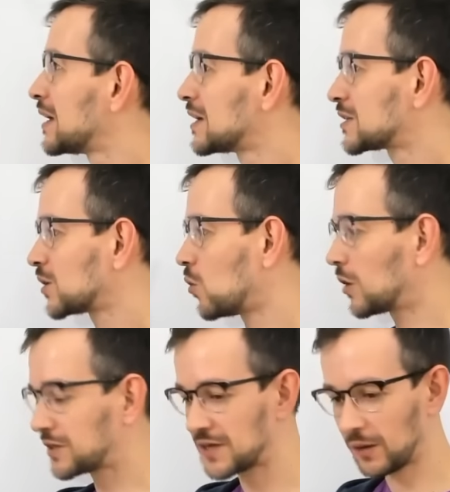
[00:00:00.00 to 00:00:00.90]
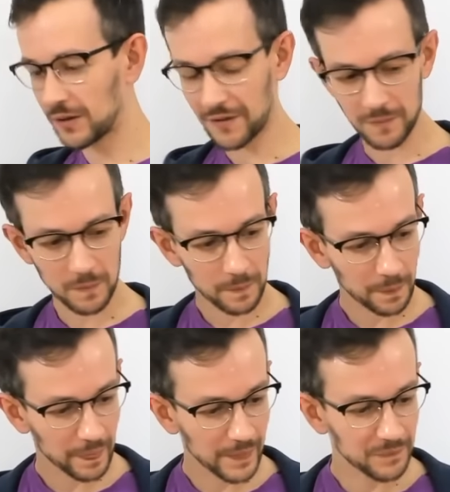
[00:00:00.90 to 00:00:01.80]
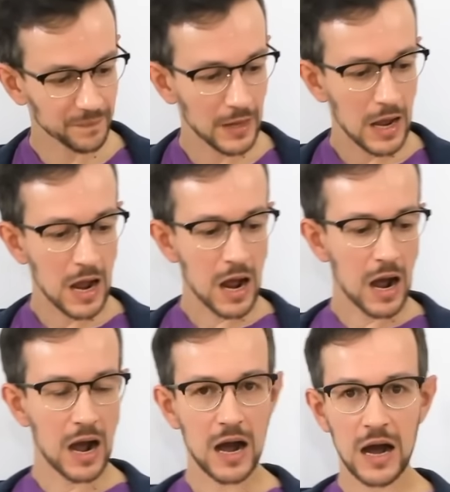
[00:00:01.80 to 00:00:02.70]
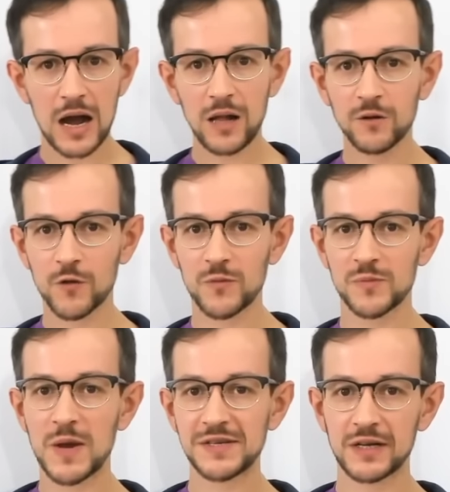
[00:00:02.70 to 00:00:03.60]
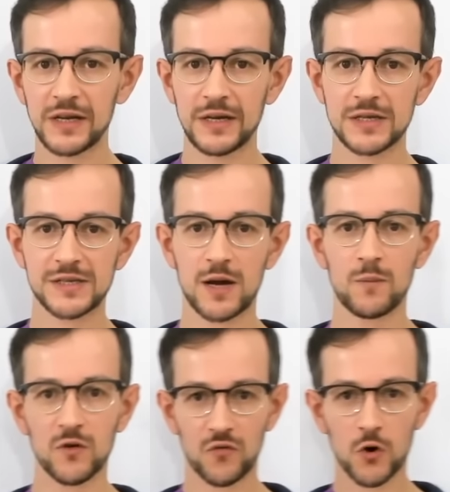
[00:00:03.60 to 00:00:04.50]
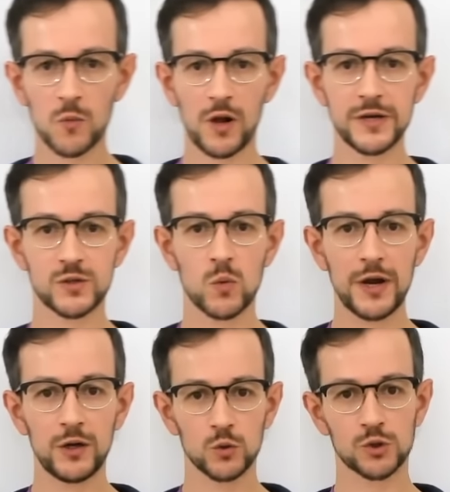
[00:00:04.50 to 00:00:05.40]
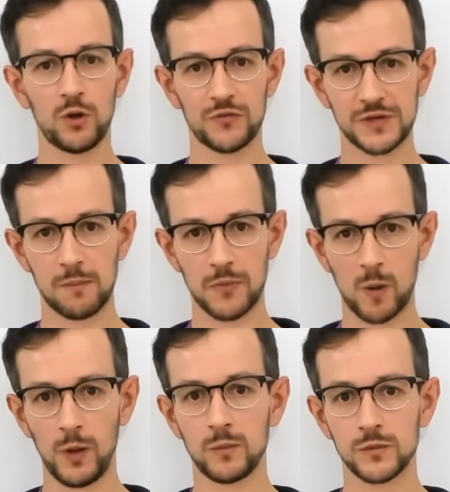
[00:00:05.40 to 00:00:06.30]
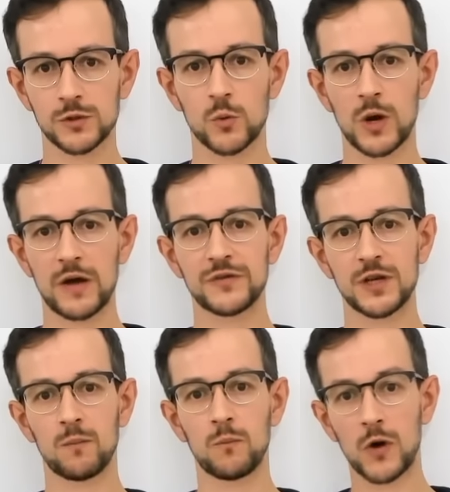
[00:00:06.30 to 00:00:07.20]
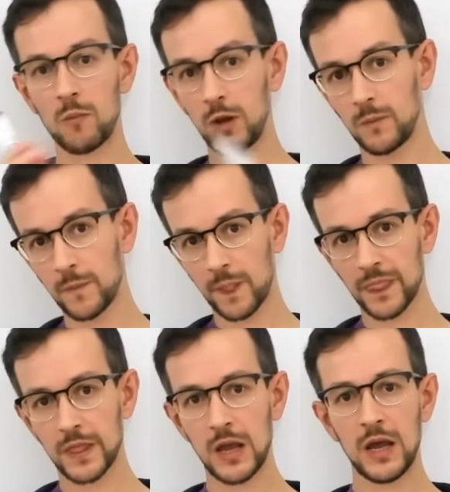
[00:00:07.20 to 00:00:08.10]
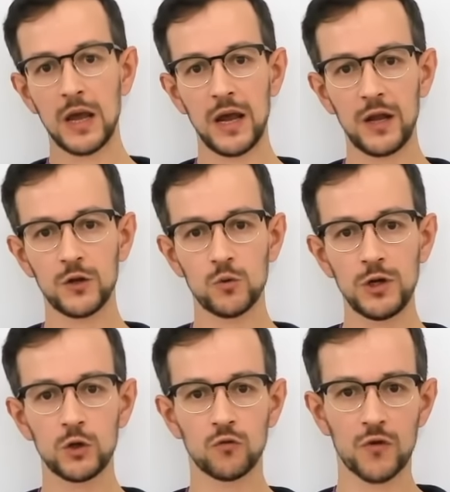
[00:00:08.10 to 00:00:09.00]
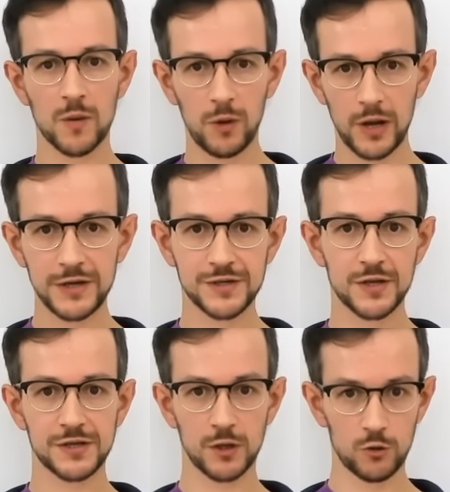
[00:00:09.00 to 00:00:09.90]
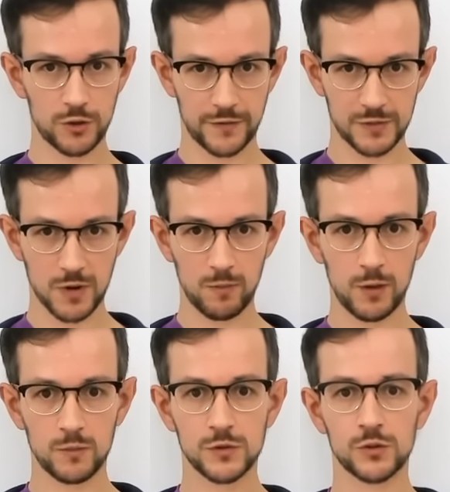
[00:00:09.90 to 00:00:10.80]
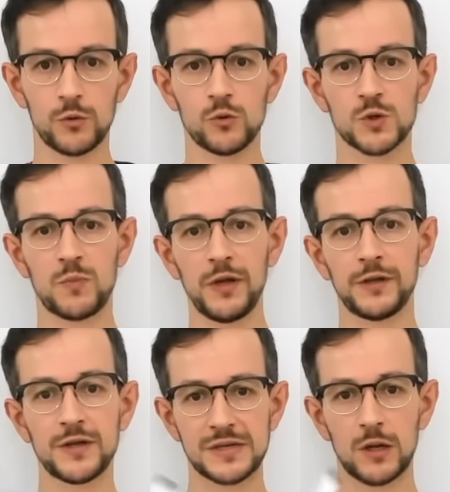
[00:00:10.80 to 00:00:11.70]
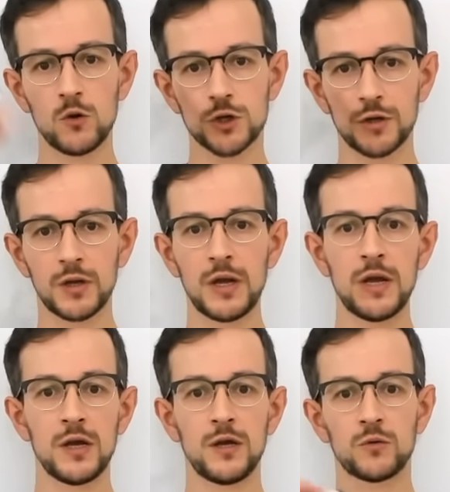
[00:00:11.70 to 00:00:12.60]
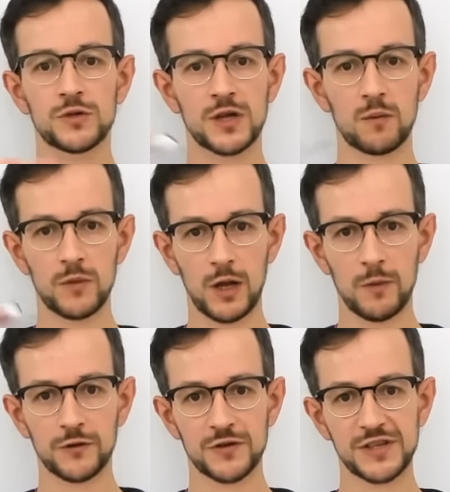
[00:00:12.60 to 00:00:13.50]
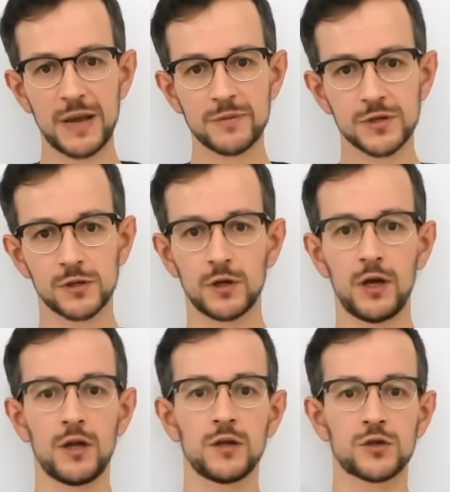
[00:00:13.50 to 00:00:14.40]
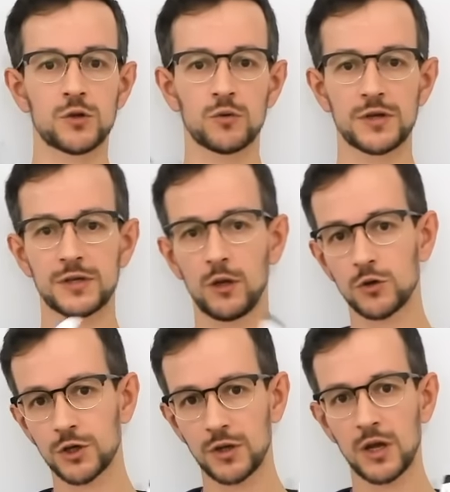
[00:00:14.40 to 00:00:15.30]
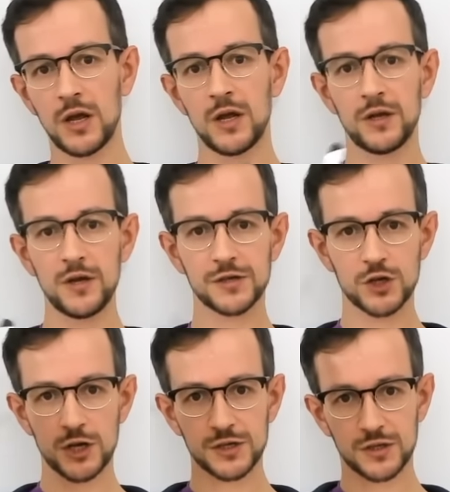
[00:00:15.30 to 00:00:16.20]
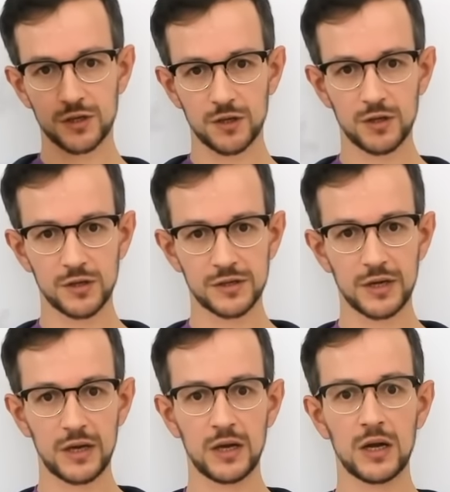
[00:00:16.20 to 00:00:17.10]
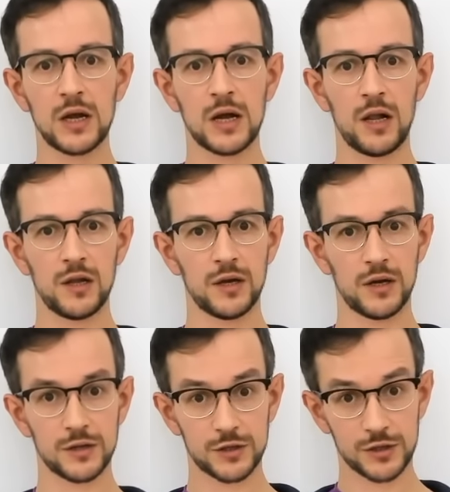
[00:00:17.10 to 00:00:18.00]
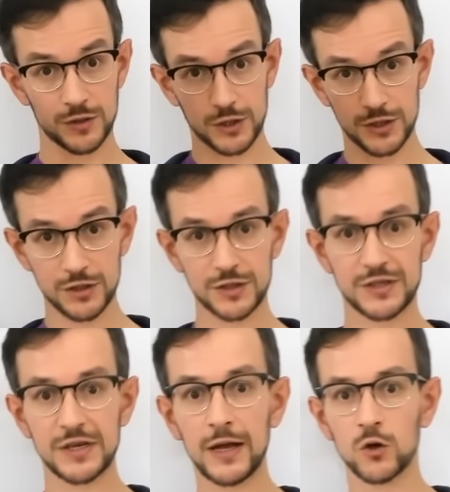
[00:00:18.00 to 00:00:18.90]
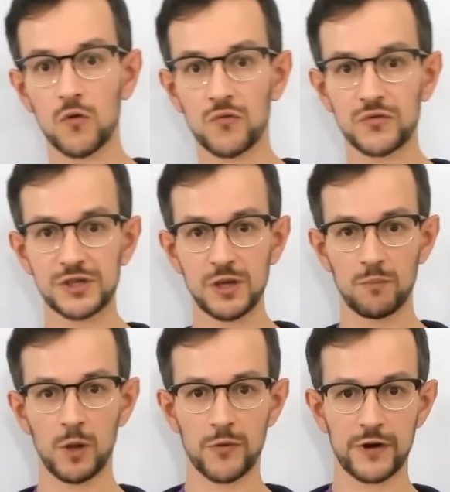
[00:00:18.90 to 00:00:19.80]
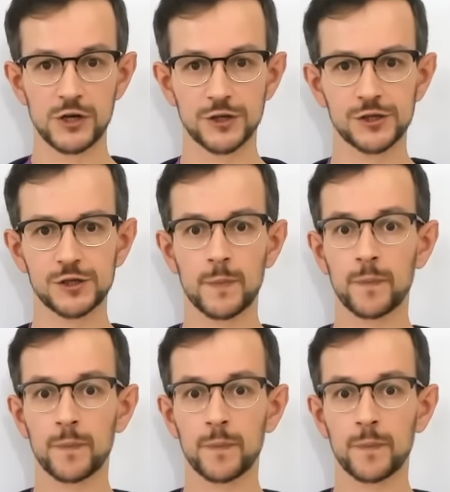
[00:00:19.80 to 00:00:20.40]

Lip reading: So what is an algorithm? Algorithm is basically some formalized way to solve some problem. So you have some problem and you need to formalize the solution of this problem. So you split the solution into some elementary steps, and so the solution is just the set of simple operations.